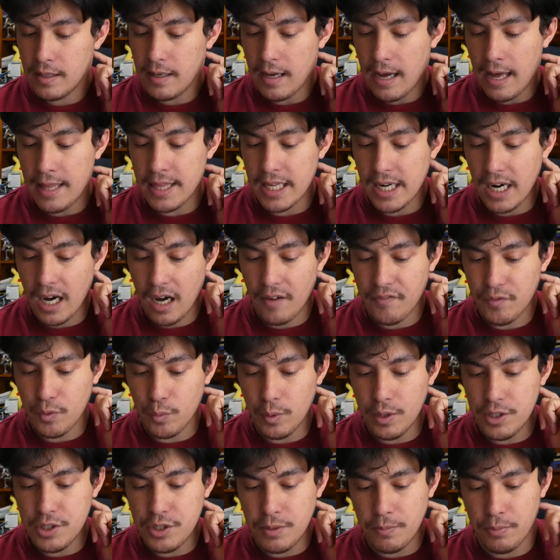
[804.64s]
then
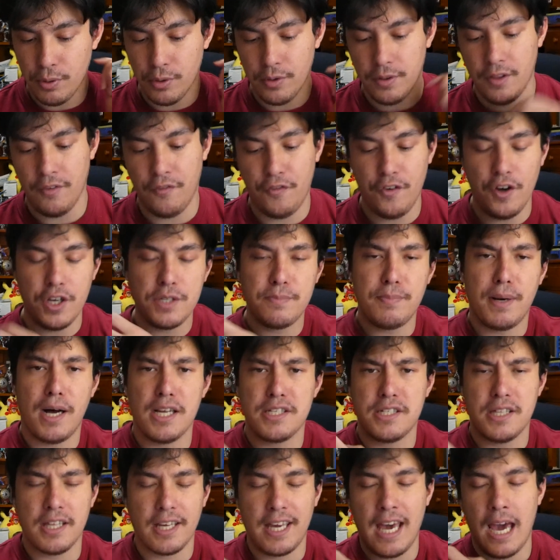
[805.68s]
afterwards you put the first
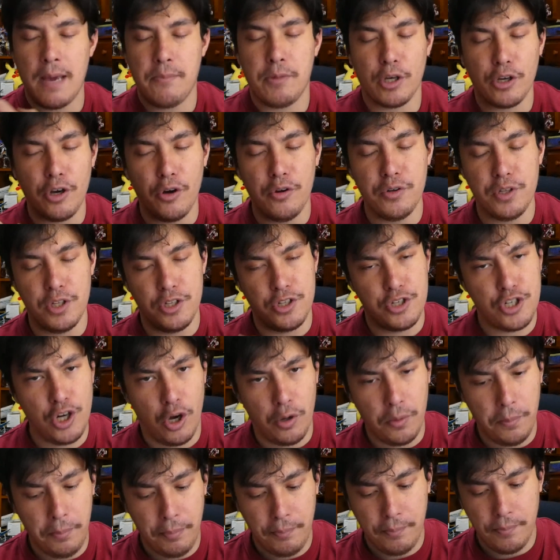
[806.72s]
parts of the cape that go into the
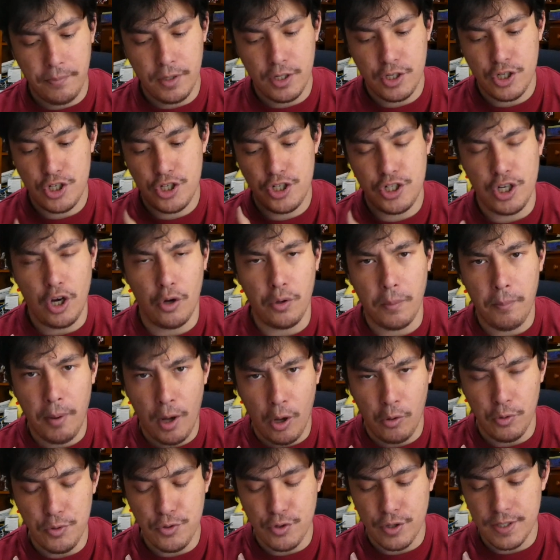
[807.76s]
shoulder
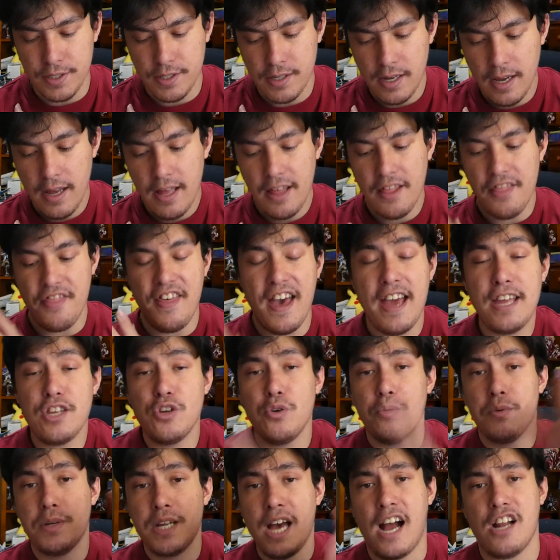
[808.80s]
pauldrons, then
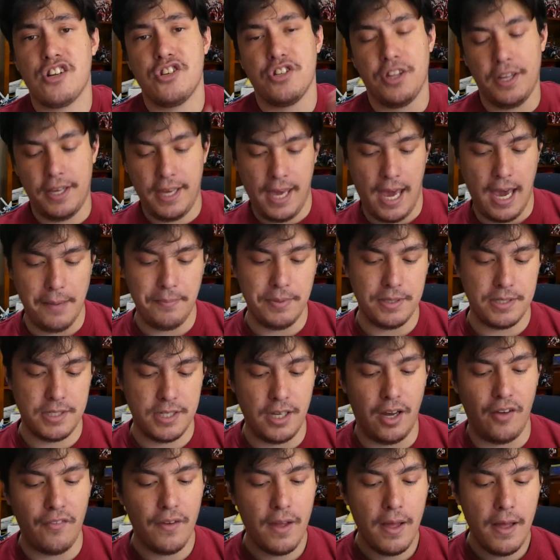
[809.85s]
you attach the cape
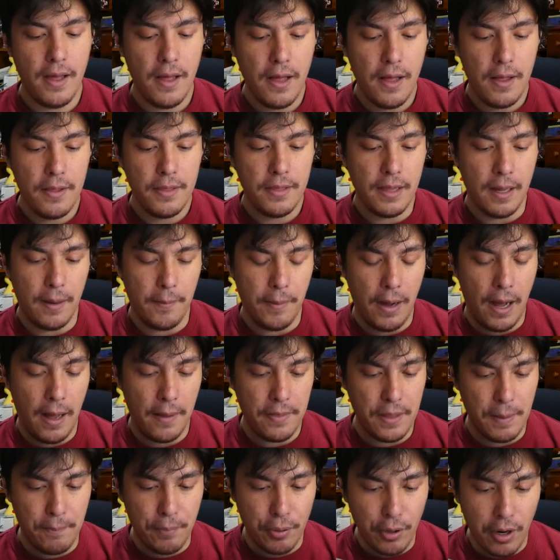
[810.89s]
itself.
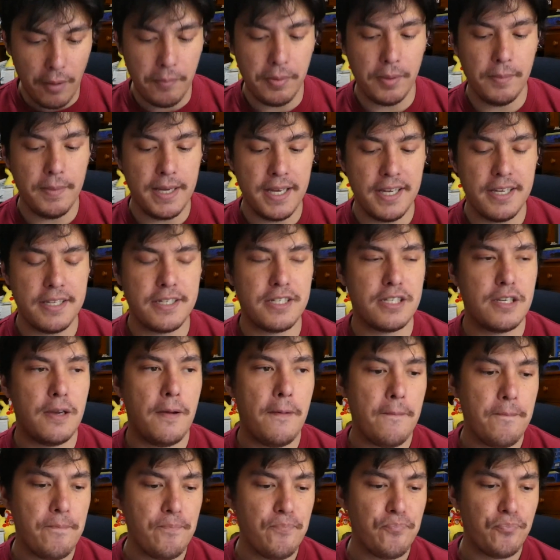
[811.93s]
The problem is,
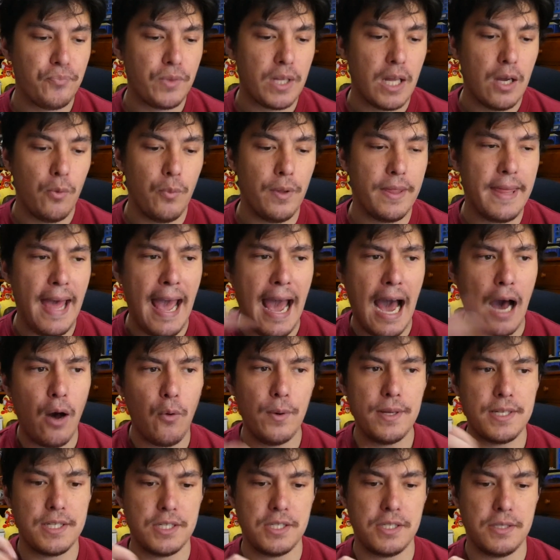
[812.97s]
with how
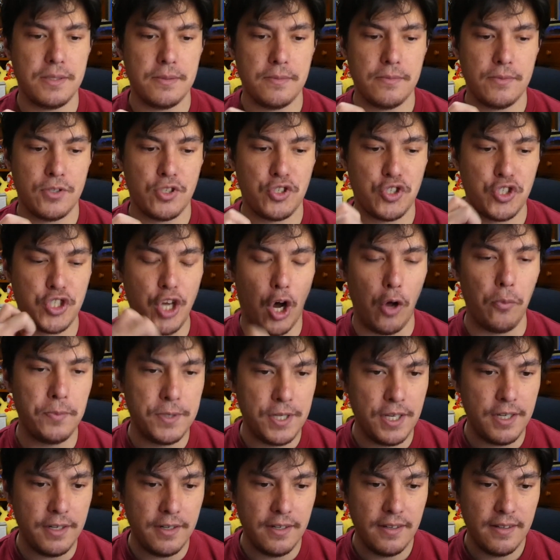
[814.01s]
it's
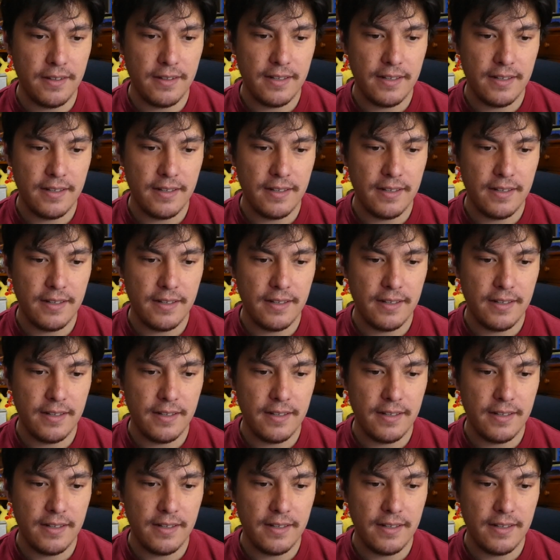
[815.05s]
sculpted,